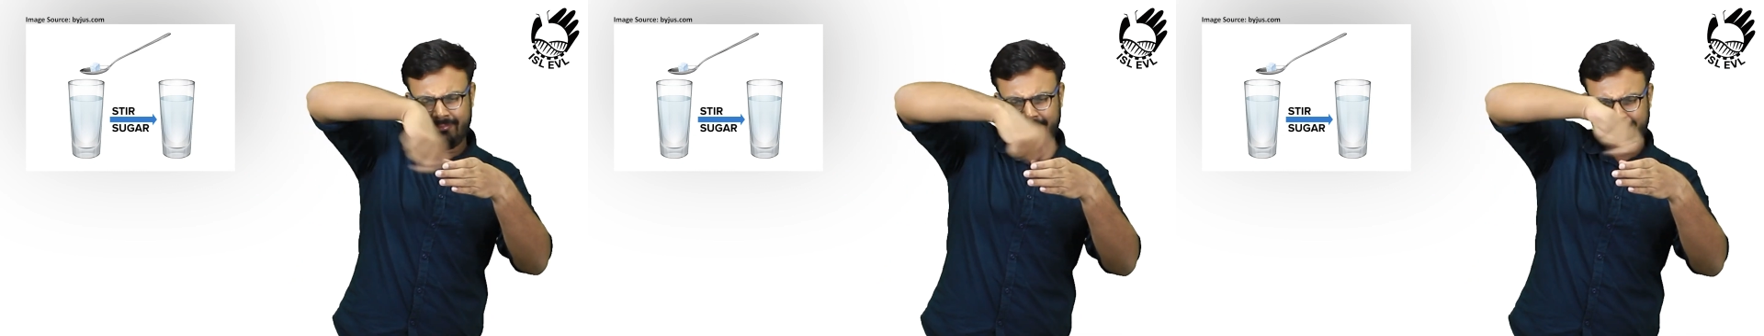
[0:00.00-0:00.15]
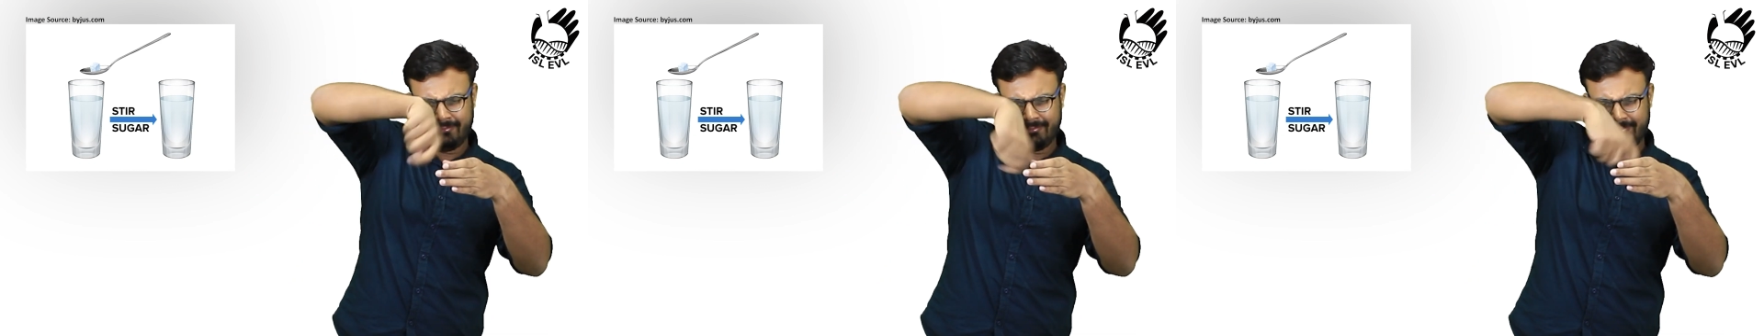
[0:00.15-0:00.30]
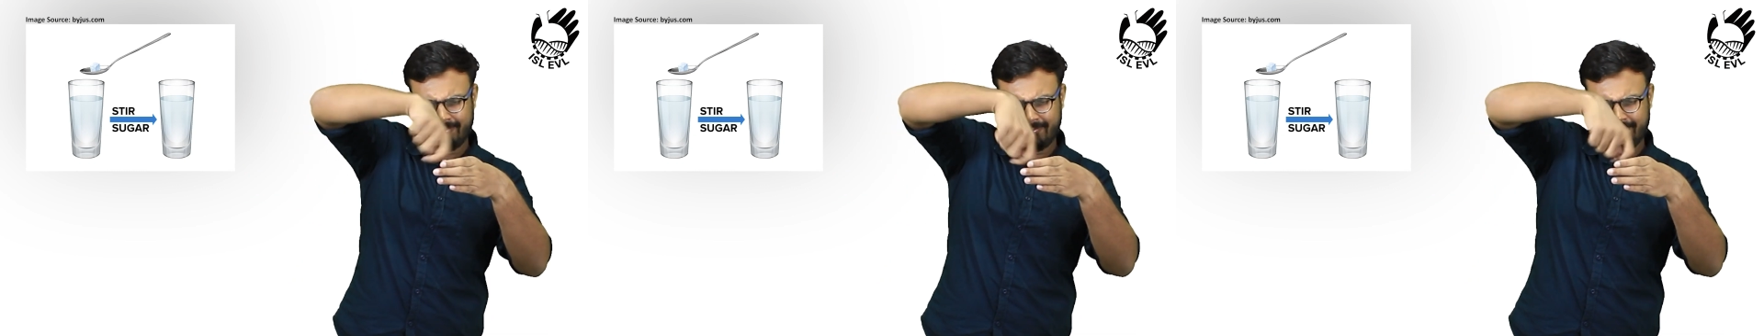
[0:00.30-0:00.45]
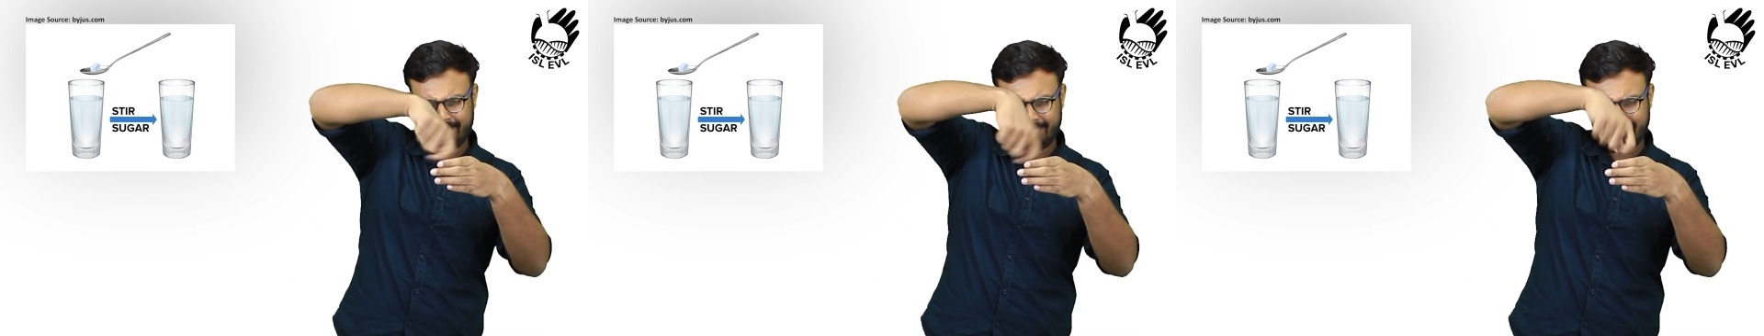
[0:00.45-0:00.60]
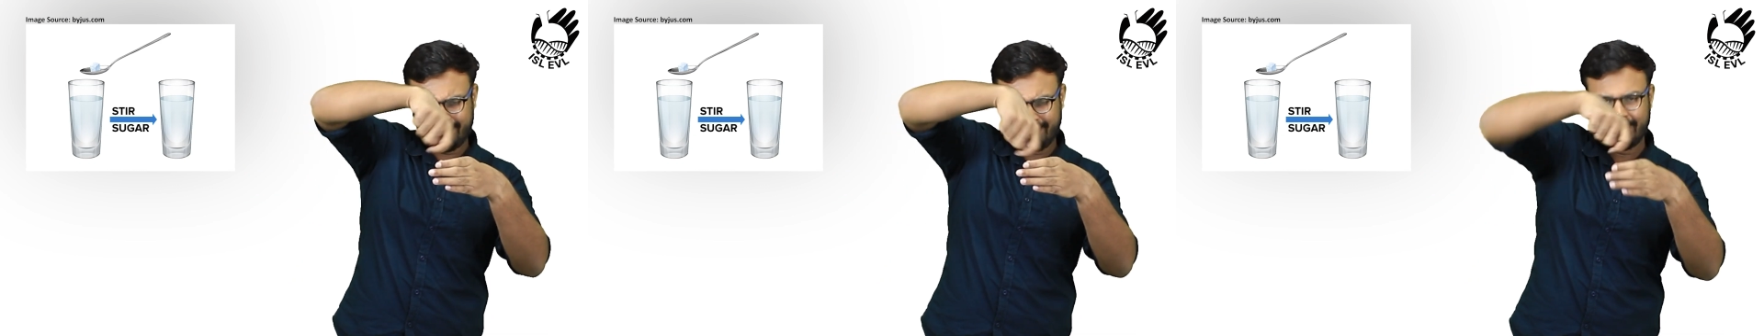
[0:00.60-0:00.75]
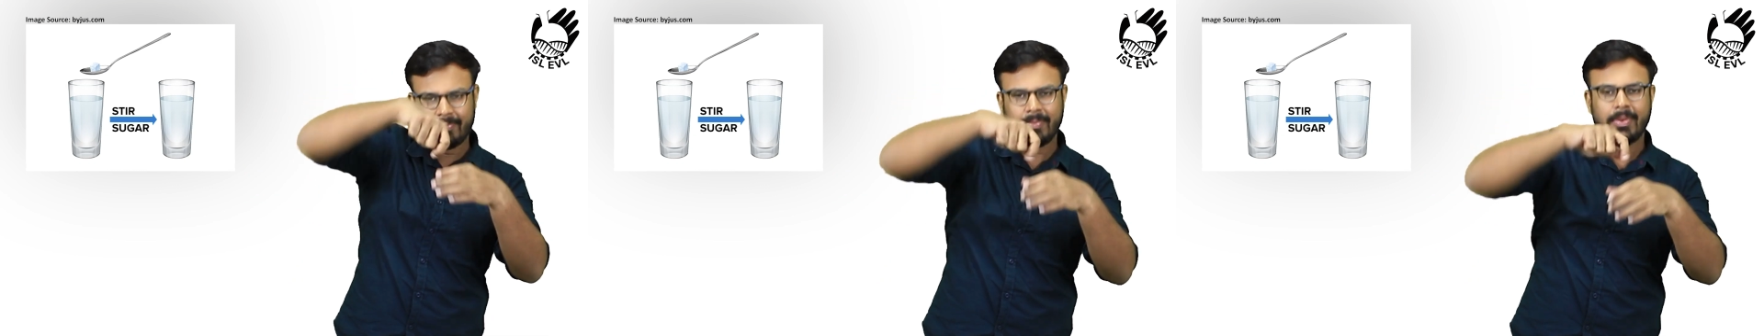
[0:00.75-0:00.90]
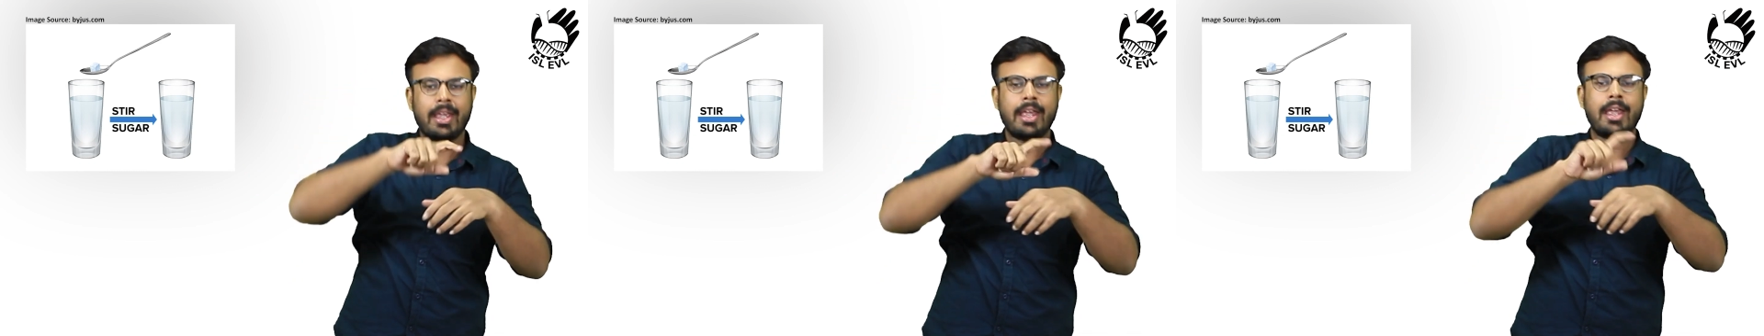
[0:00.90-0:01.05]
When we mix the
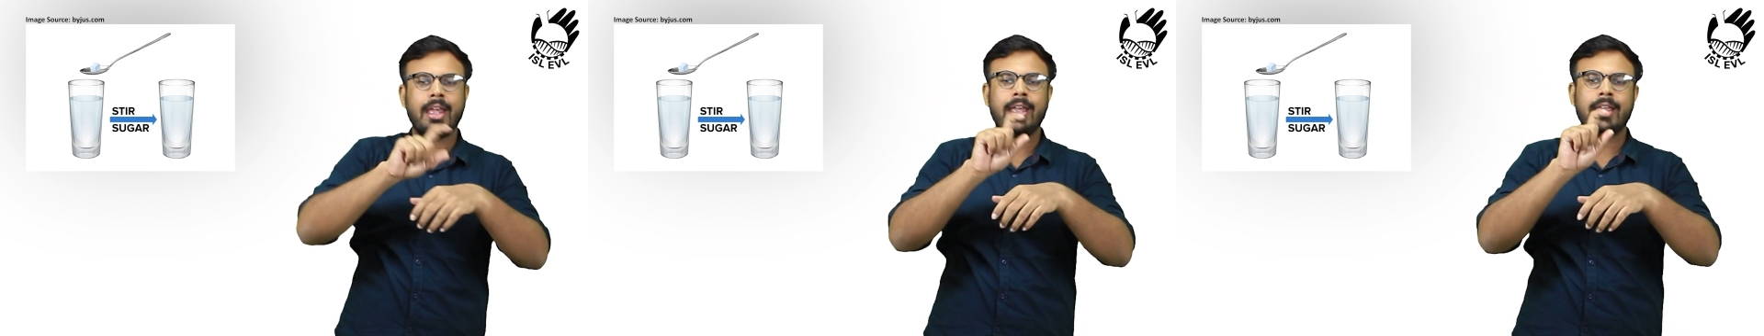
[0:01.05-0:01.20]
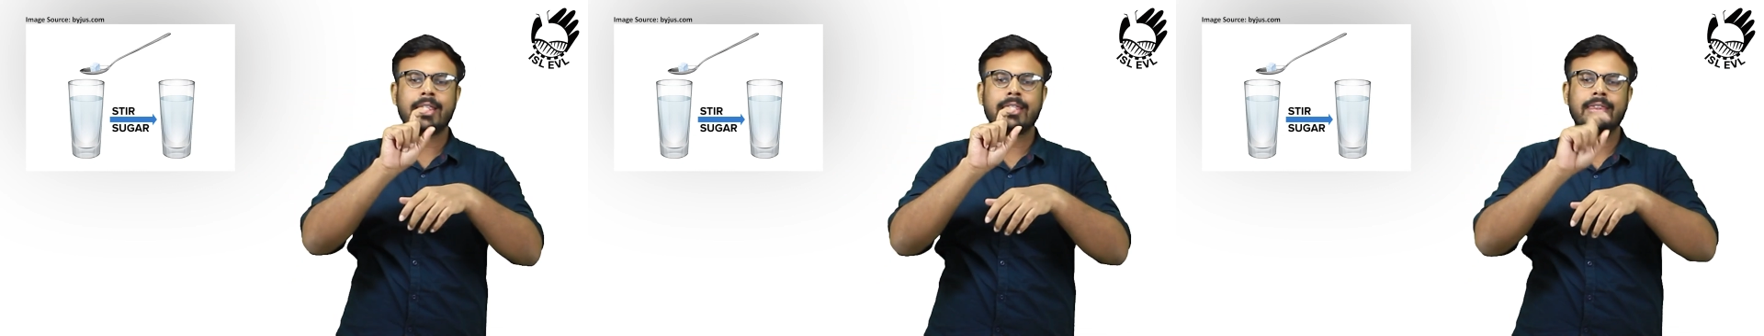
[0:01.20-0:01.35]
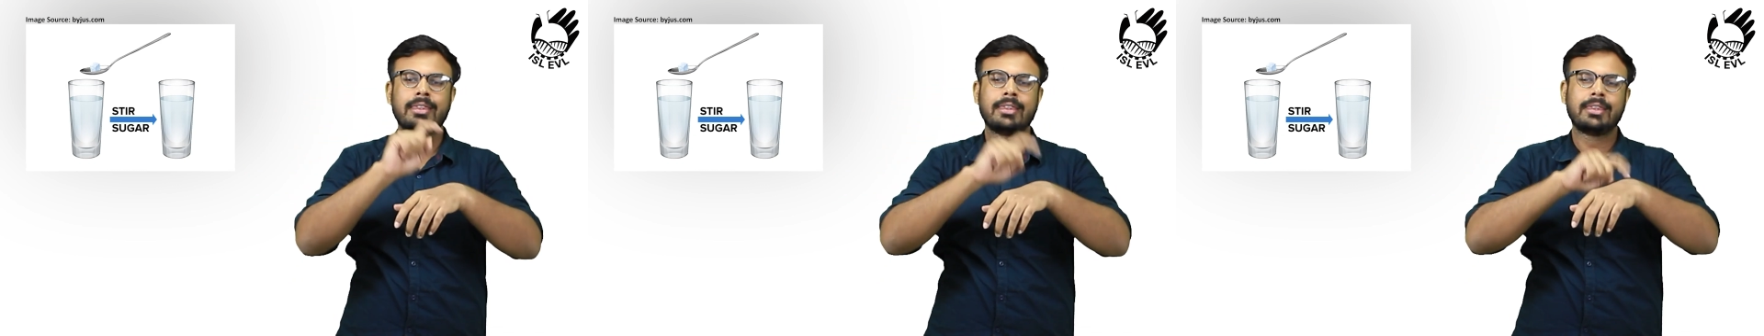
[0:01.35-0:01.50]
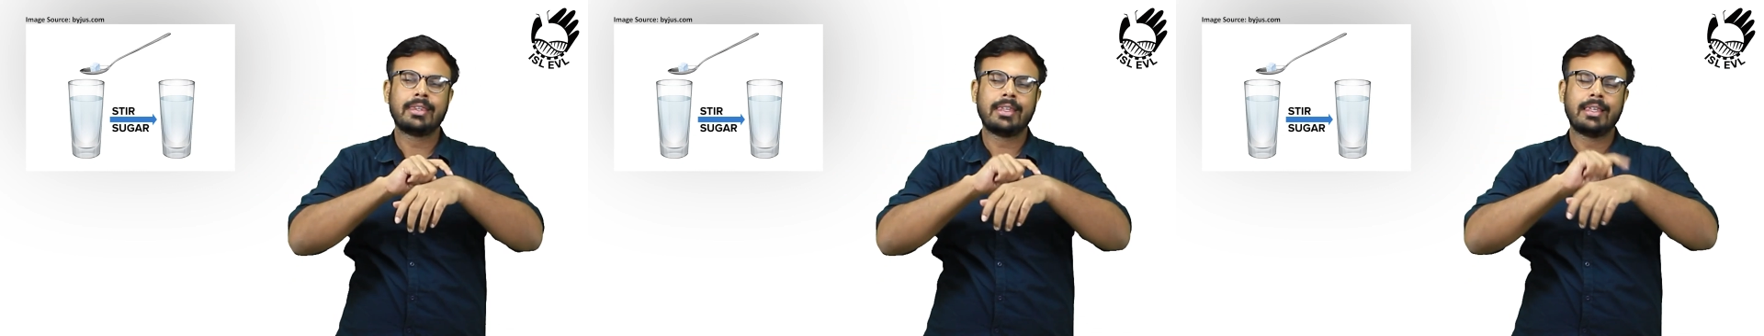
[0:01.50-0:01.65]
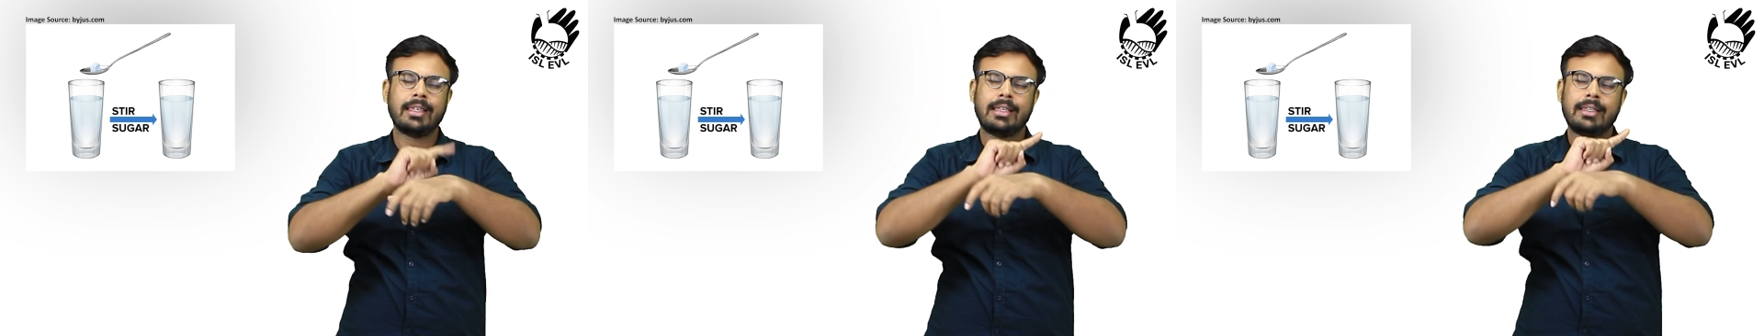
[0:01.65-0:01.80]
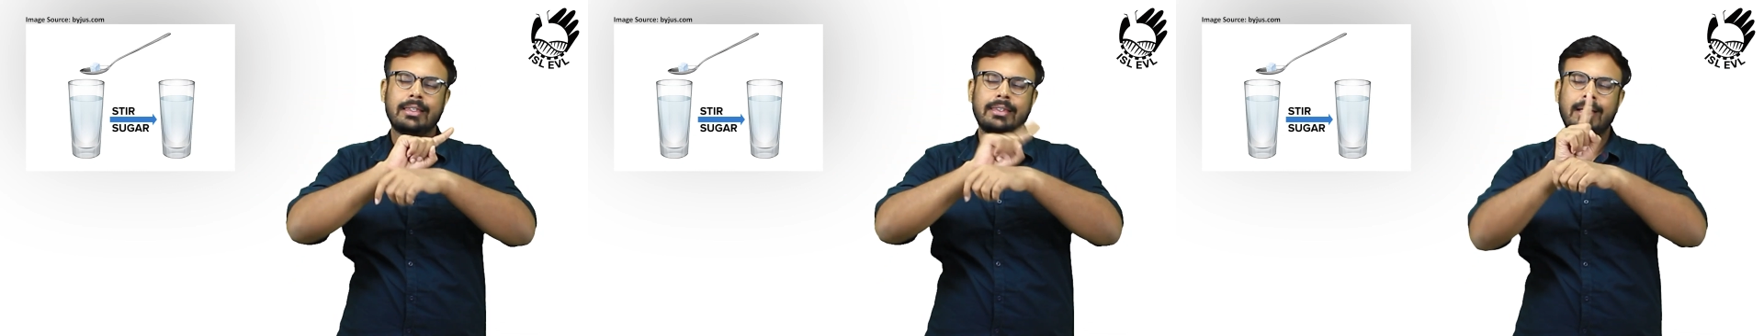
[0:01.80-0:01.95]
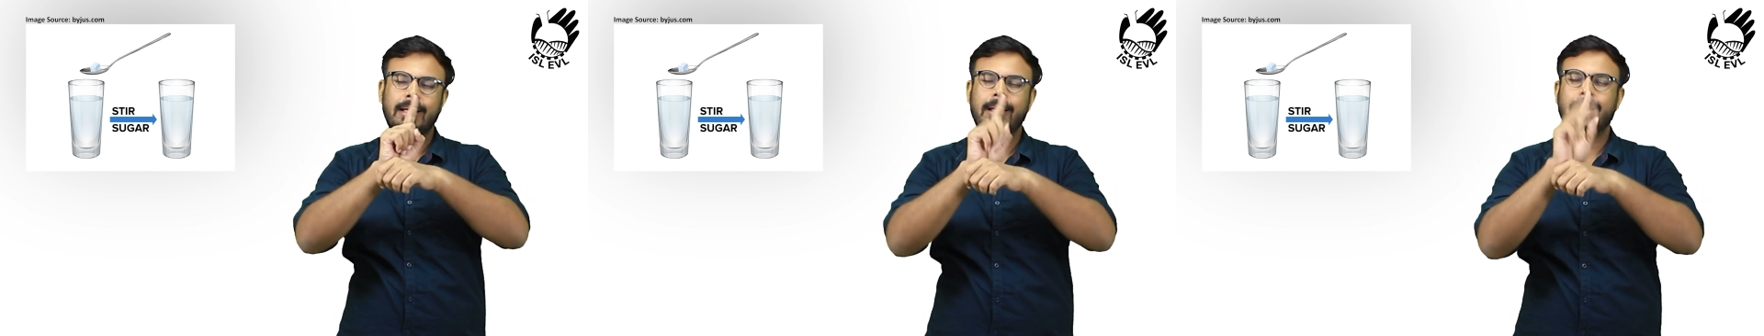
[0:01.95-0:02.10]
sugar,
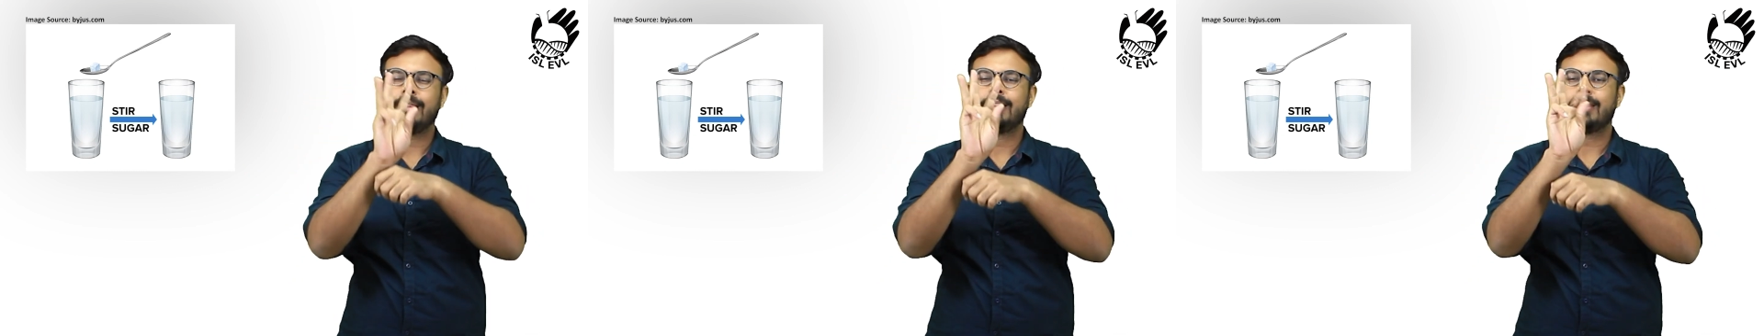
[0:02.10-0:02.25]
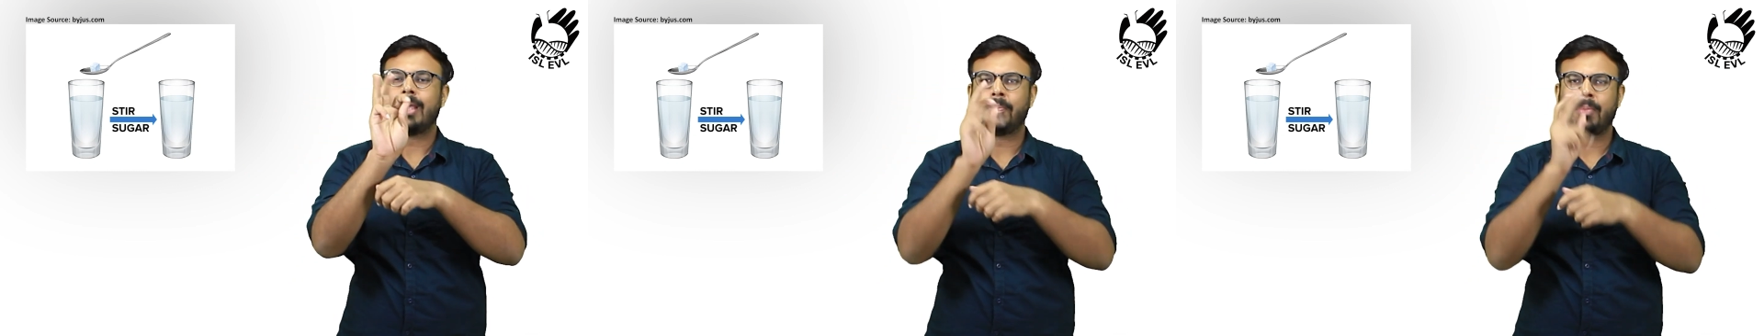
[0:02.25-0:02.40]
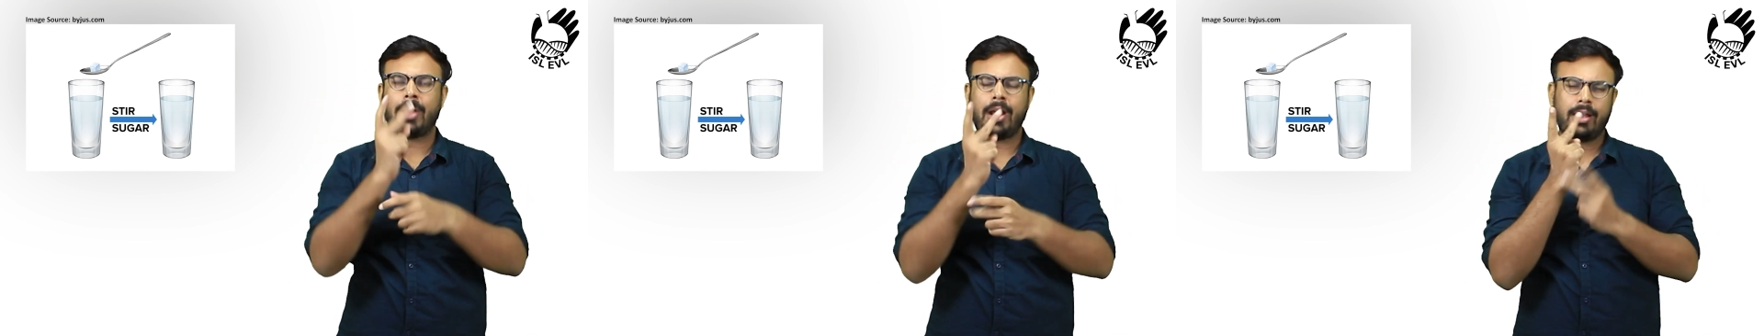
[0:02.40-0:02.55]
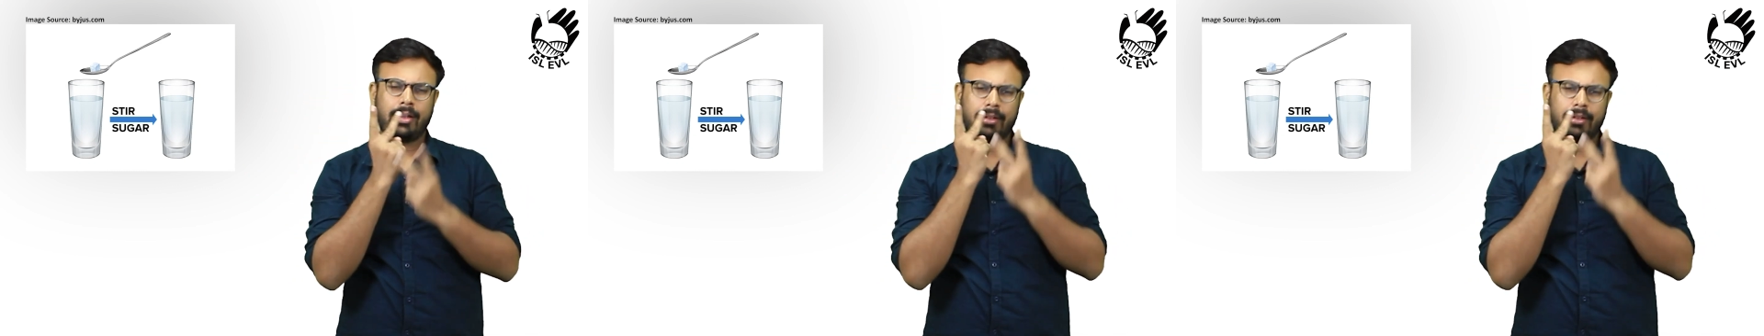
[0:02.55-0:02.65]
where does it go?